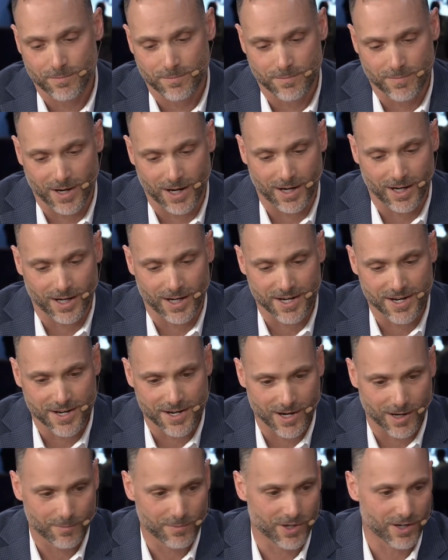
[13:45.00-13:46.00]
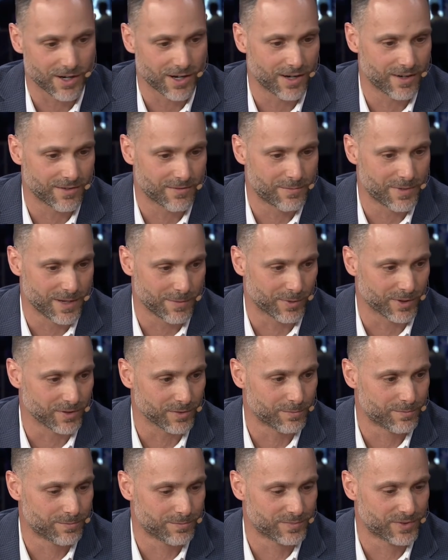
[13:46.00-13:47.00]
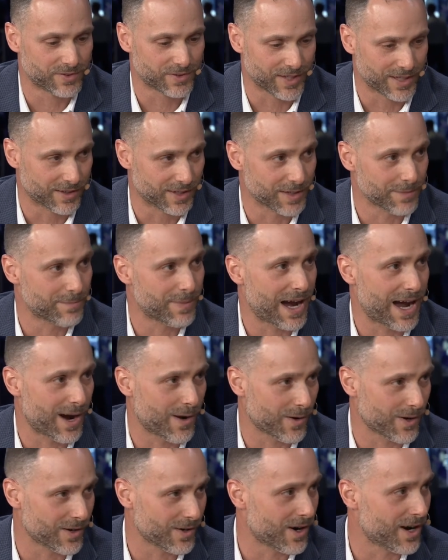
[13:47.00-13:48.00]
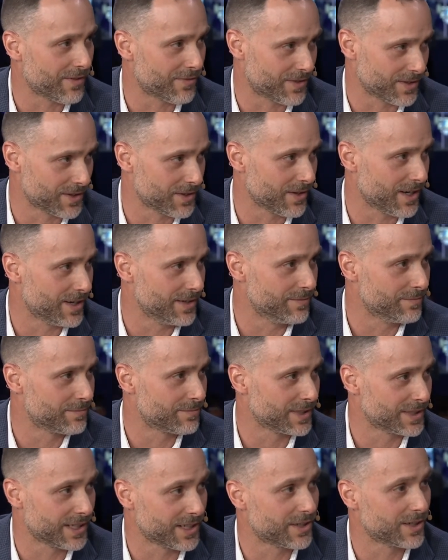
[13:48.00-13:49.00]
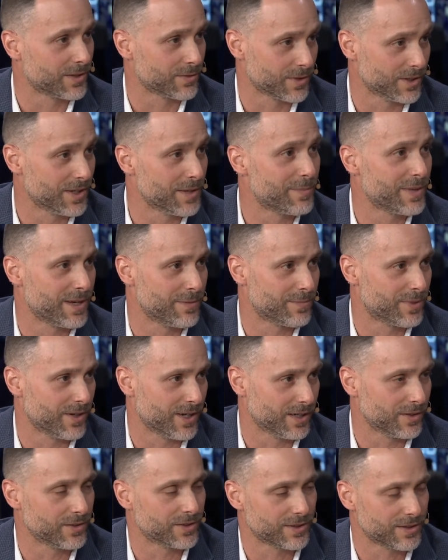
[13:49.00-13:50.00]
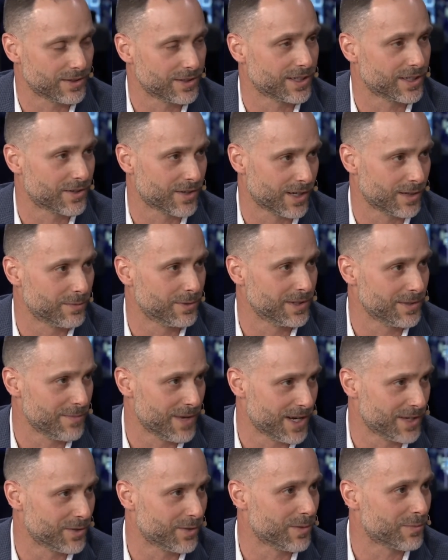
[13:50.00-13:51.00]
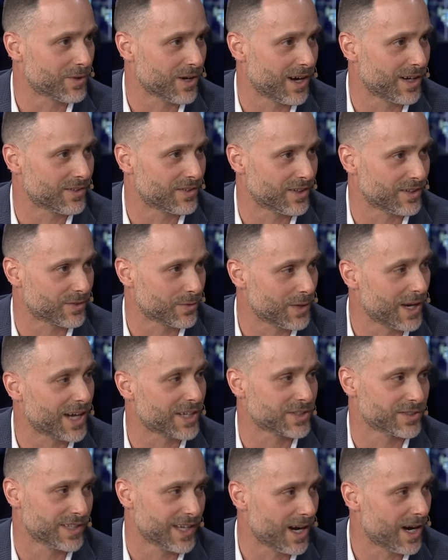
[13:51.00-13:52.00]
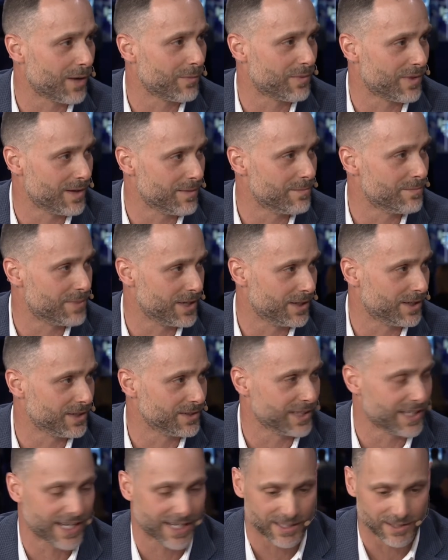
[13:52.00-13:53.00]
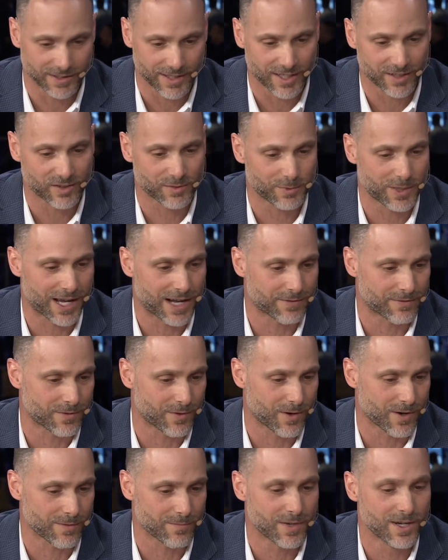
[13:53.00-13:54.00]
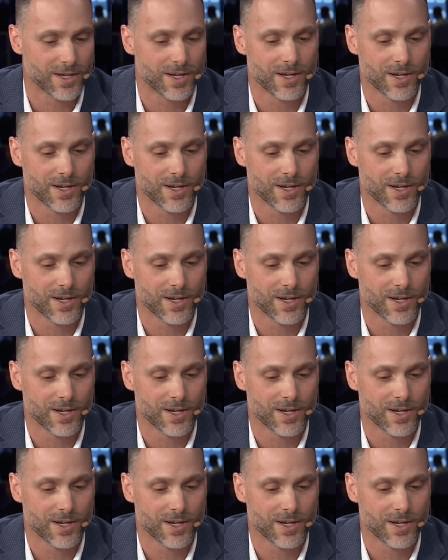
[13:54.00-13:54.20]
Uh, a number of people stealing power off the grid, but they couldn't really pinpoint. It was an incredibly manual process. We actually helped them build an analytics platform